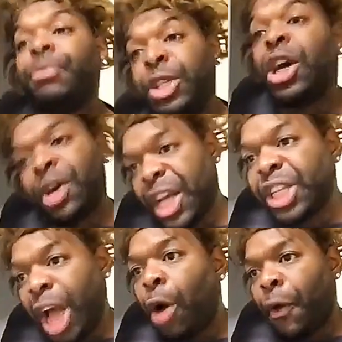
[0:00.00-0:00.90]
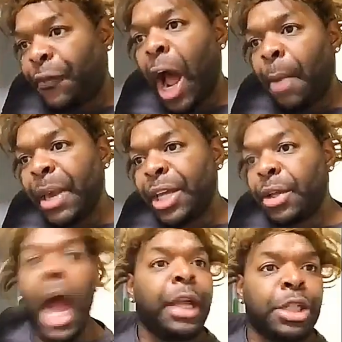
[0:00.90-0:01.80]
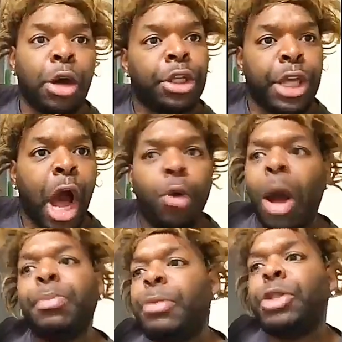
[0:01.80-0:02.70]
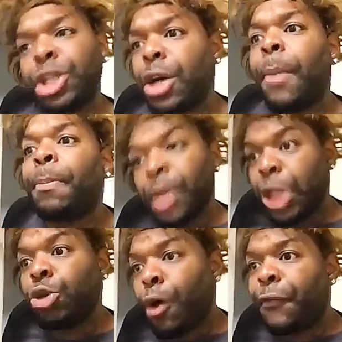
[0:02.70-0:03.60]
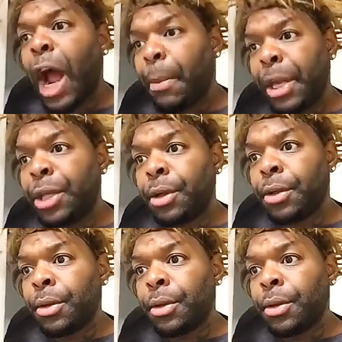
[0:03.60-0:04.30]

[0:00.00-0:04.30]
John, is y'all gonna fire me? I ain't talking to y'all, white people. John, is you gonna fire me?